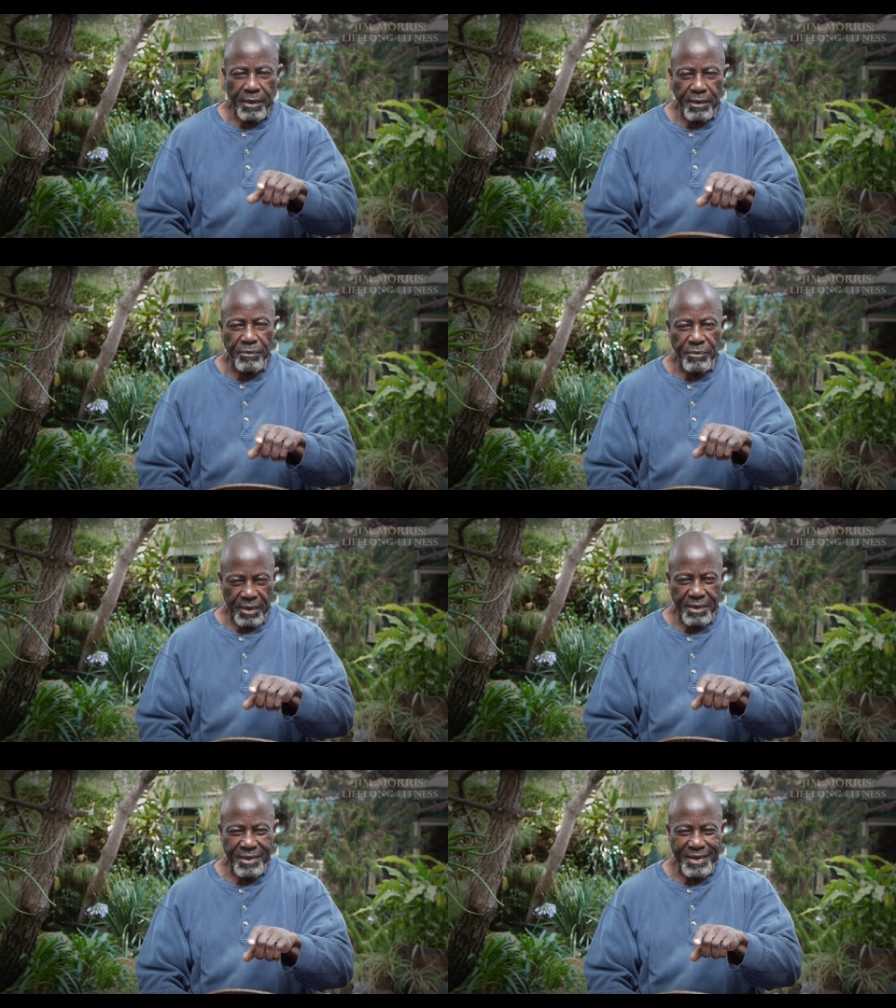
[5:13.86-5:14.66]

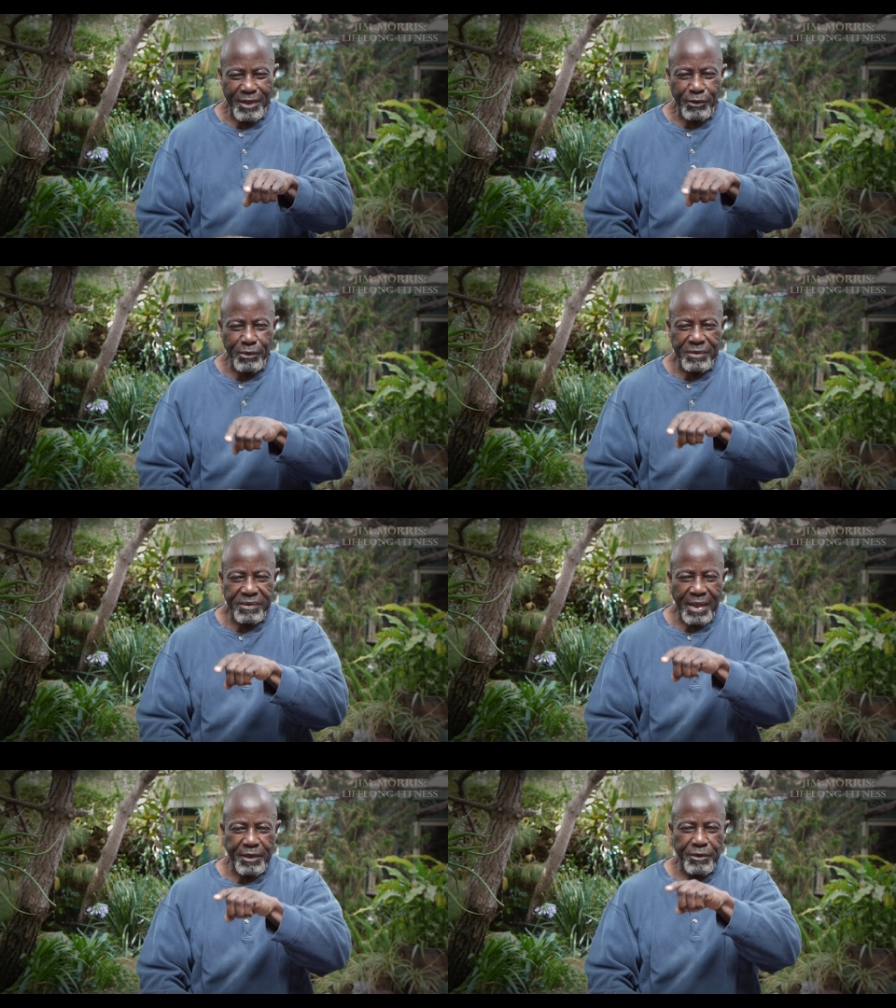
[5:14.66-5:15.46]
and it
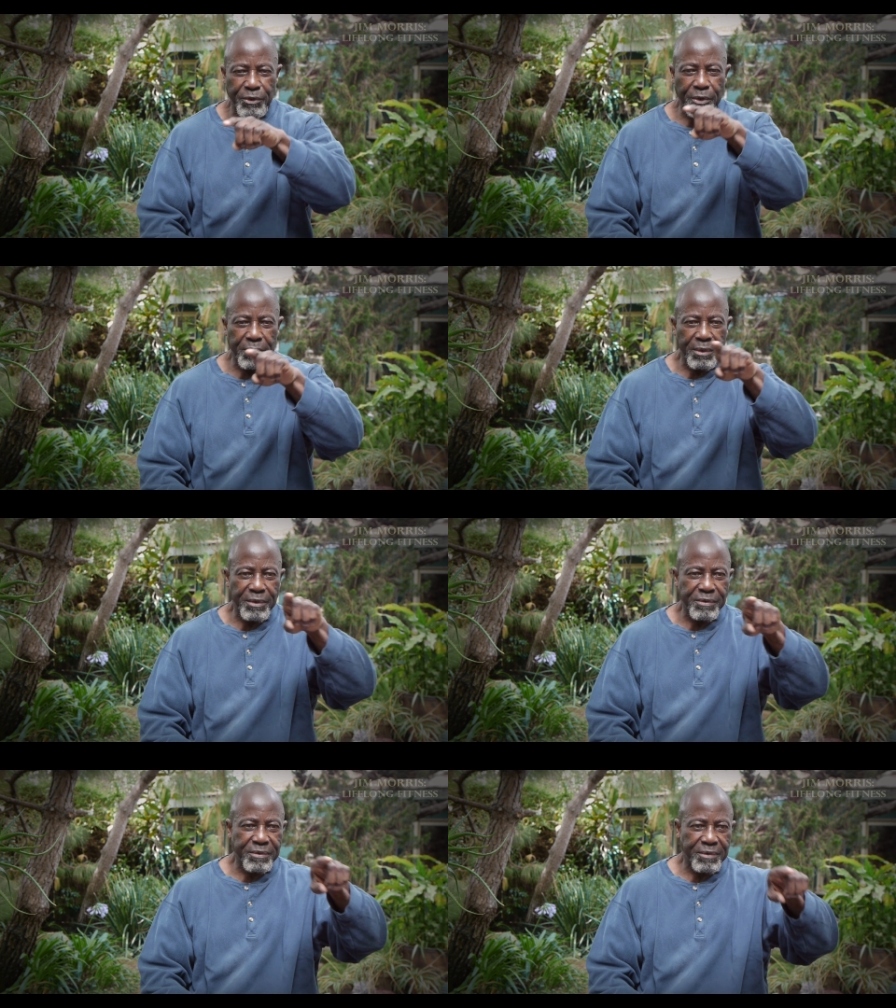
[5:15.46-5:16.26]
looks like a
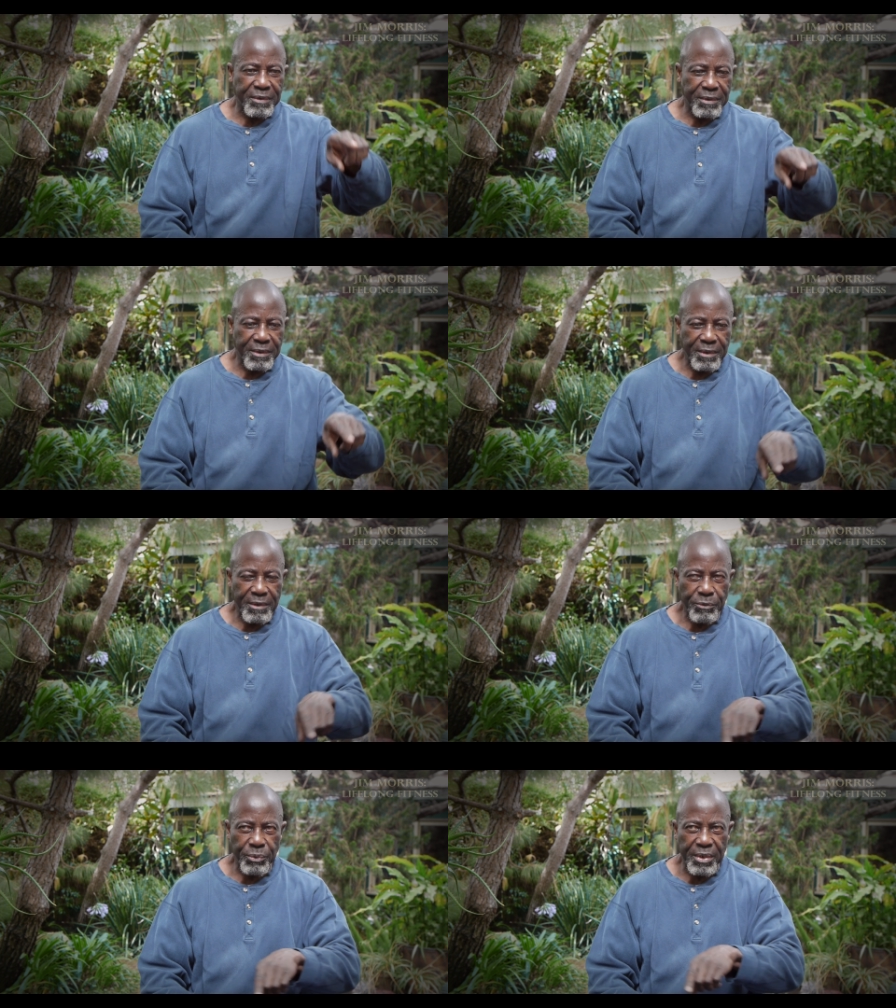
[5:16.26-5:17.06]
nautilus
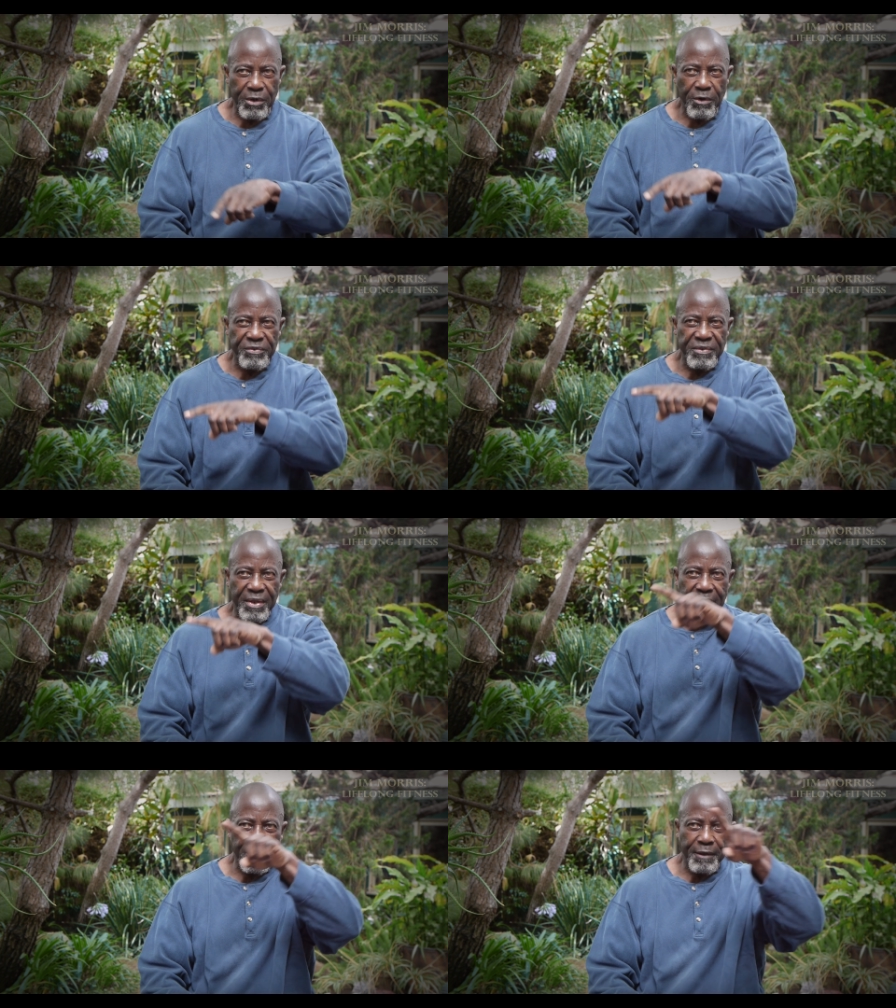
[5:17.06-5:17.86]
when he
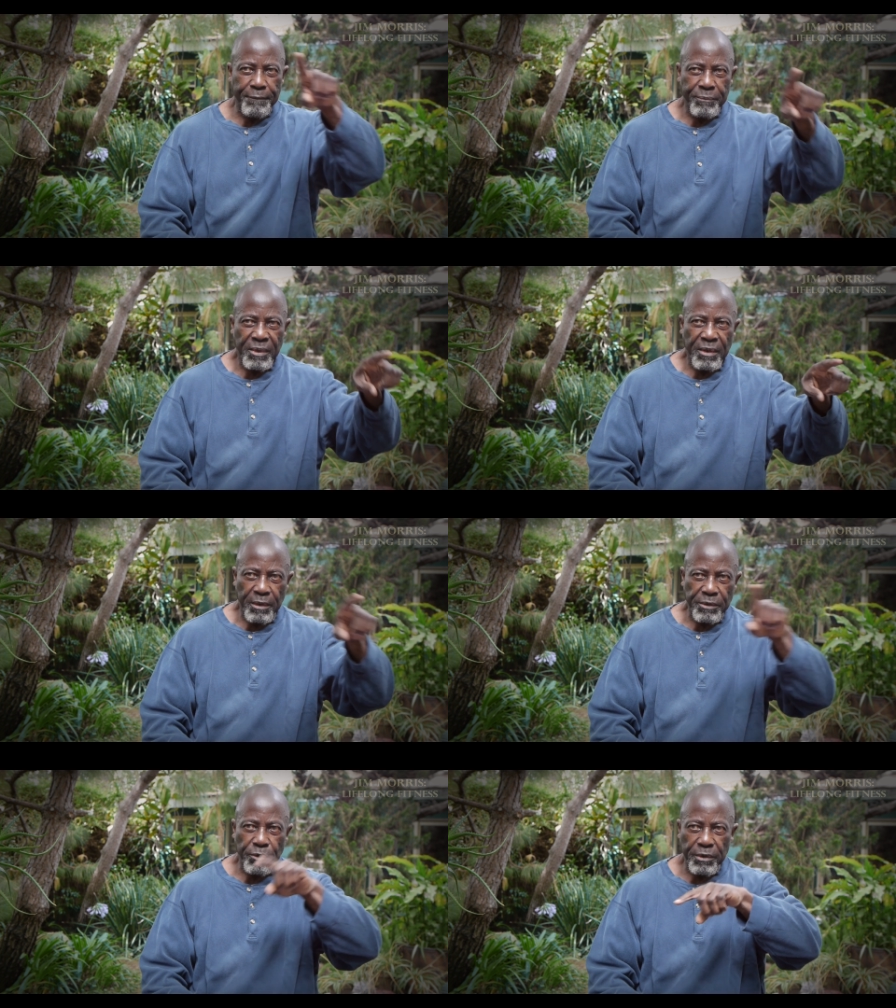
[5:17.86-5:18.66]
offset it.
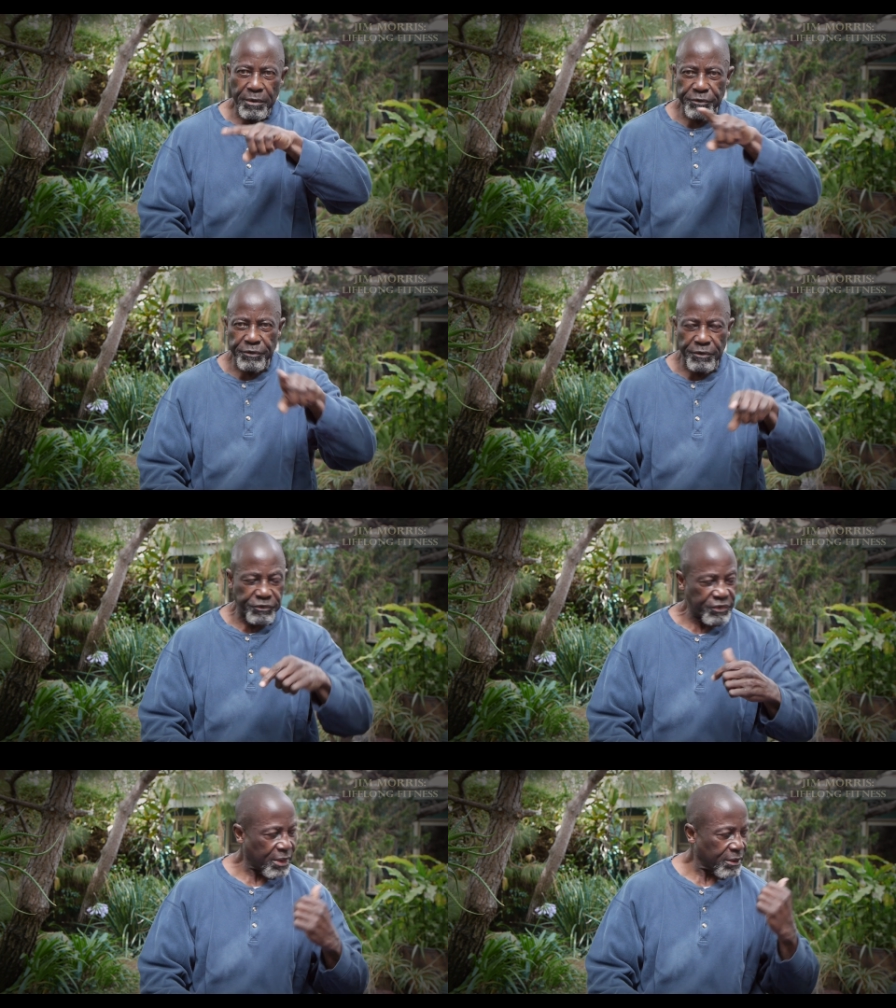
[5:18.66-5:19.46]
A nautilus
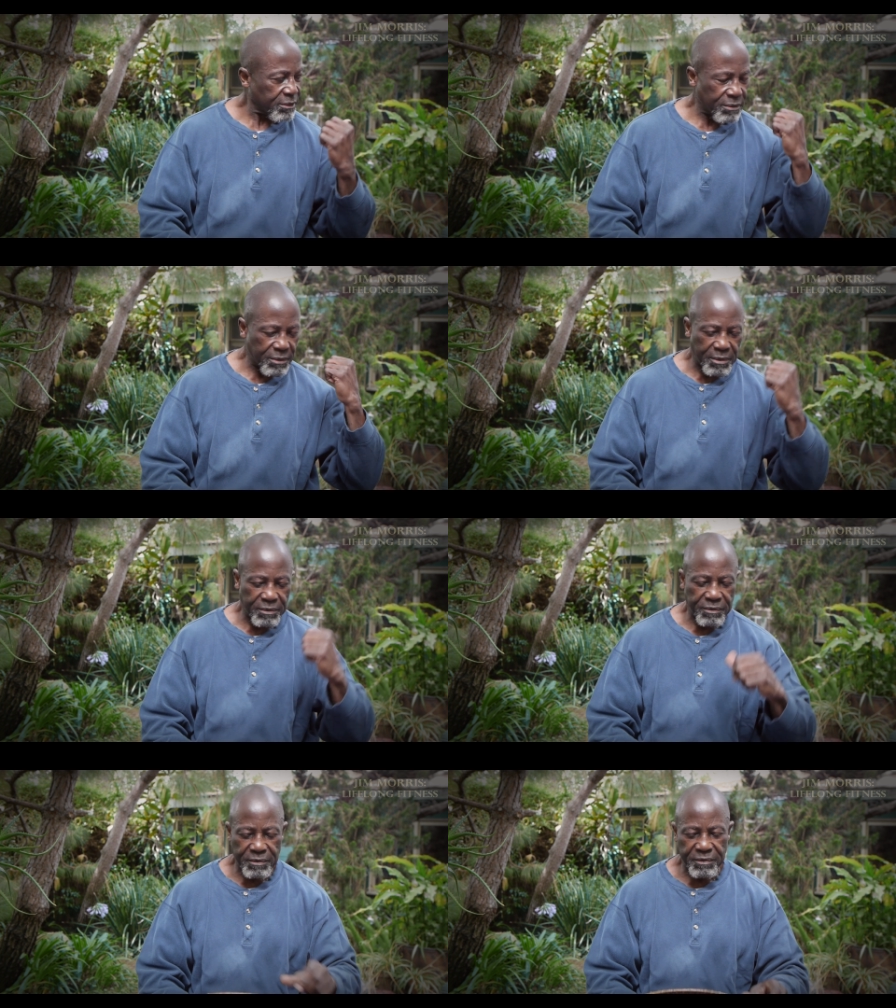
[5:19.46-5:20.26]
shell.
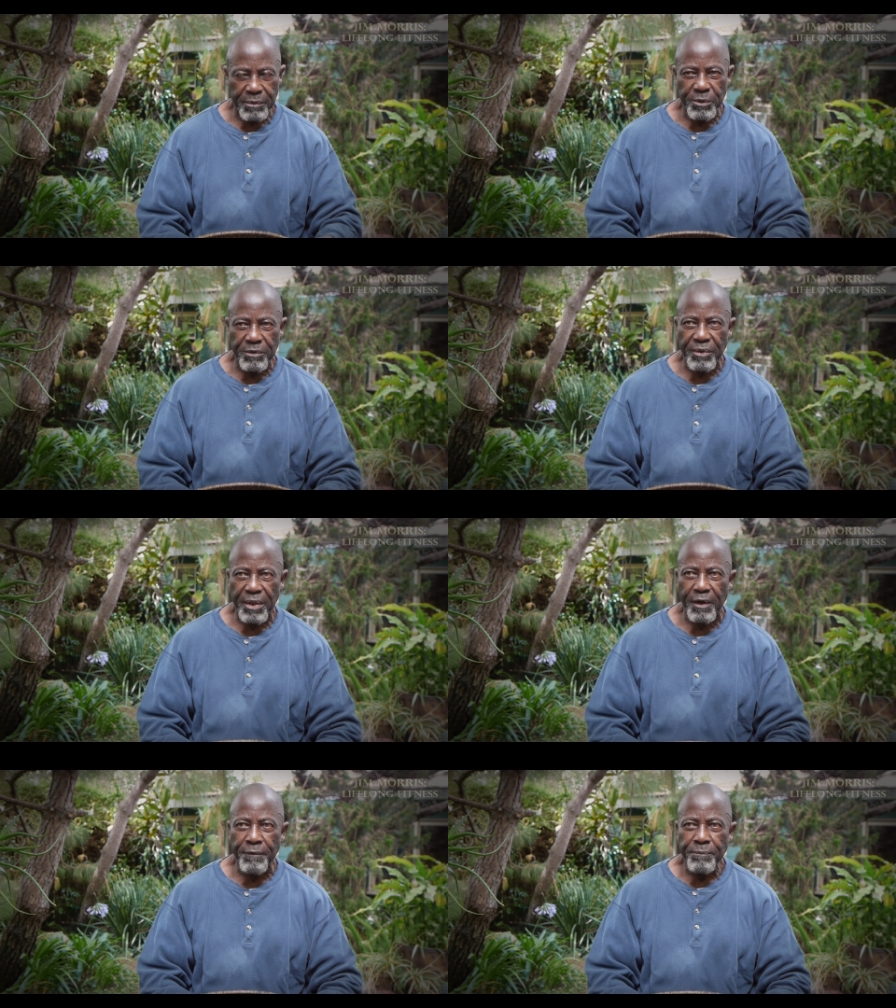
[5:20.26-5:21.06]
There's some over
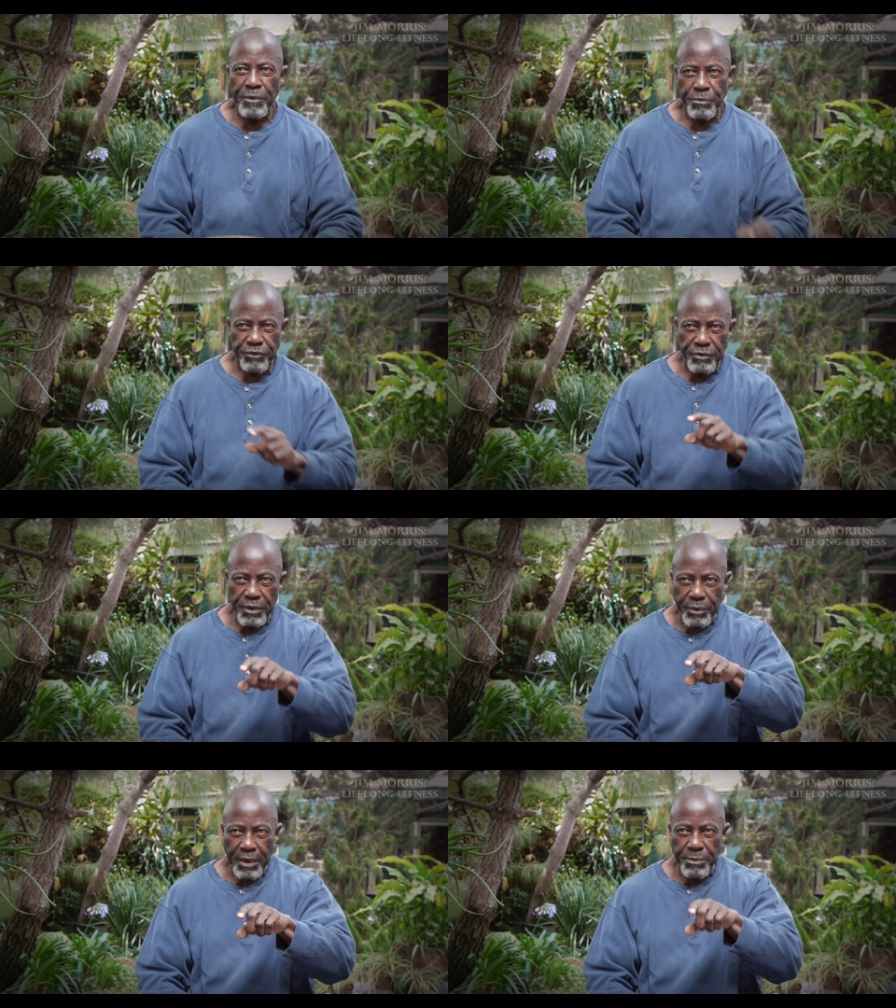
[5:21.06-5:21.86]
there, but you
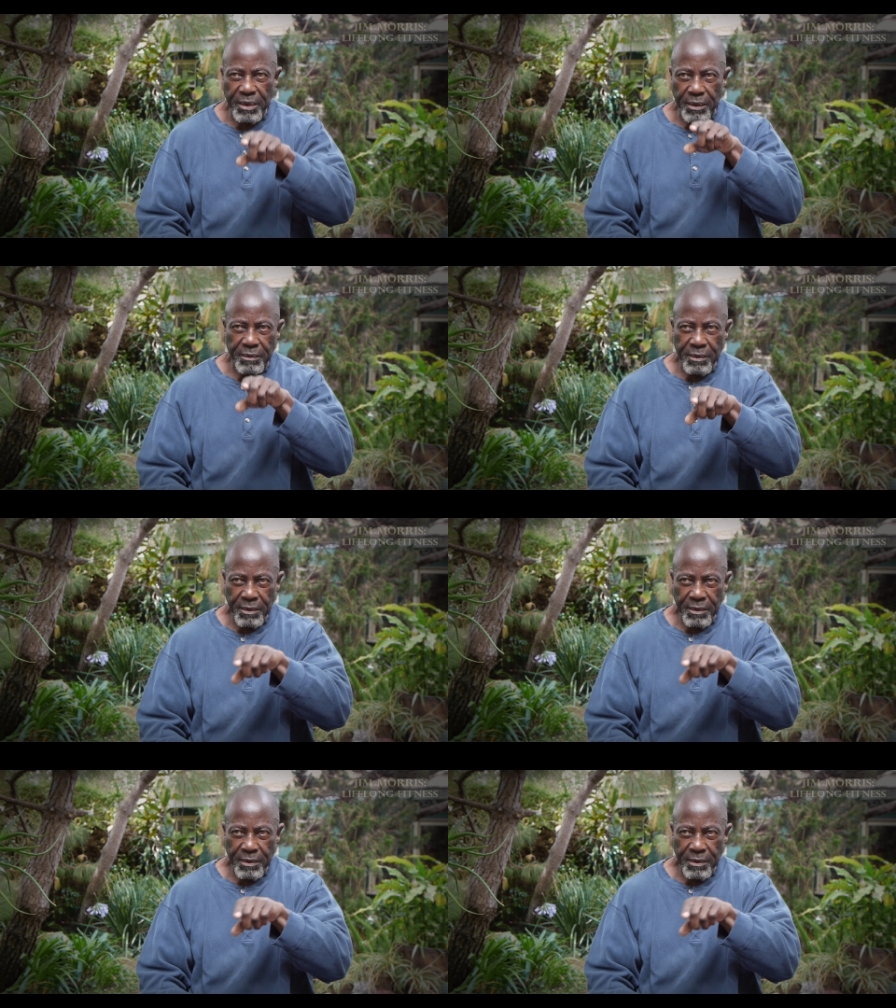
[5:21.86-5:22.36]
know what I mean.